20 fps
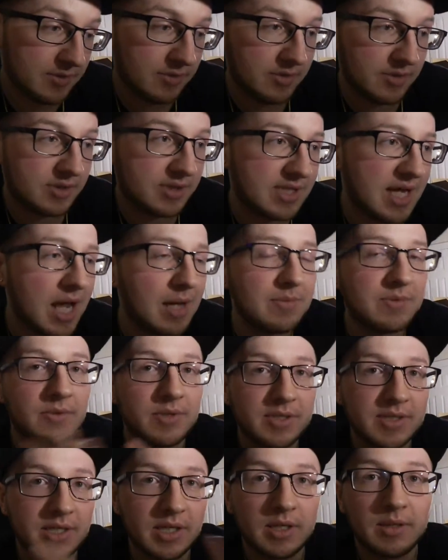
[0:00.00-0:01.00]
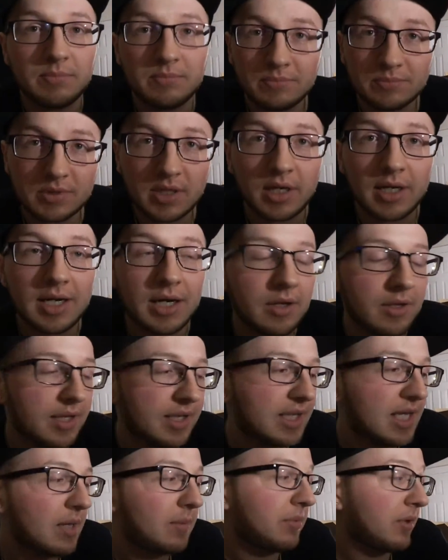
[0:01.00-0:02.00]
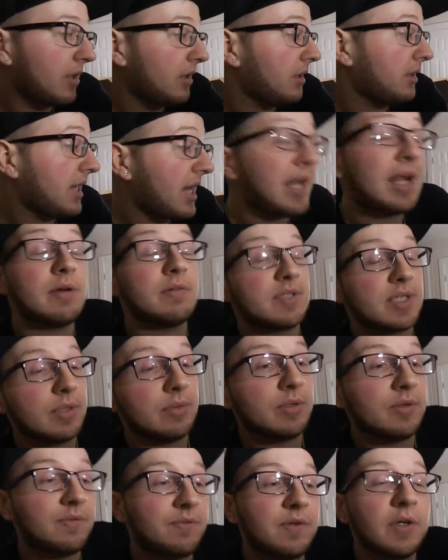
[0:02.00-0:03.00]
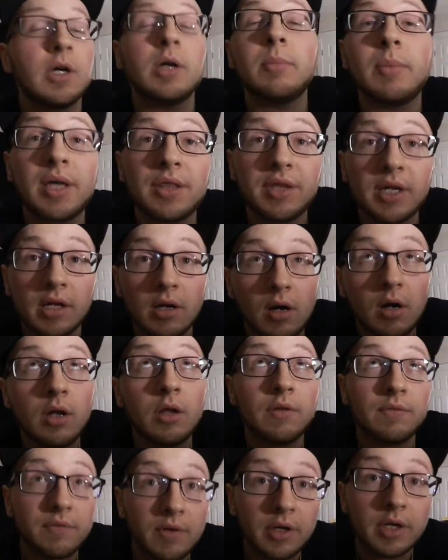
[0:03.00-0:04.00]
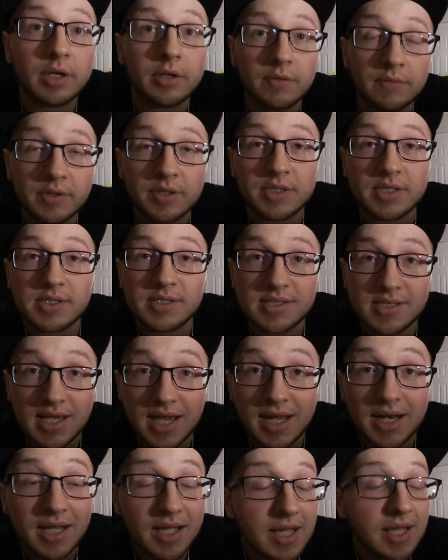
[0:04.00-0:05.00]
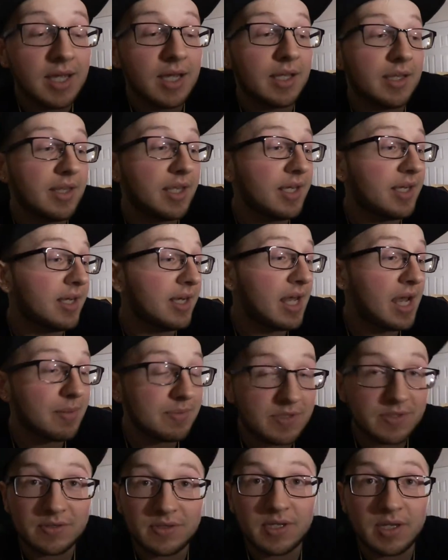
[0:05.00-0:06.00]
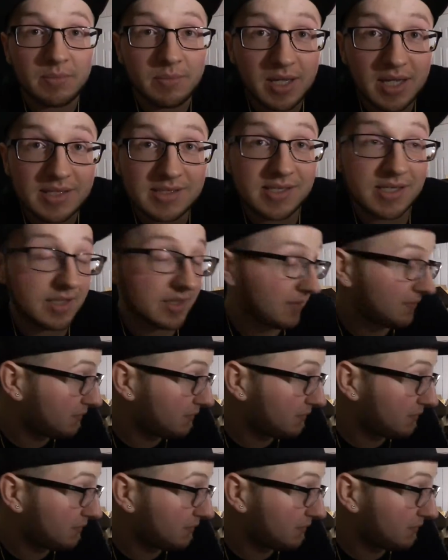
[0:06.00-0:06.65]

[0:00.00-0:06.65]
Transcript: So there's times where it's gonna cut out like that, but other than that, I was able to film I think all of Falling in Reverse's set, and they did absolutely amazing.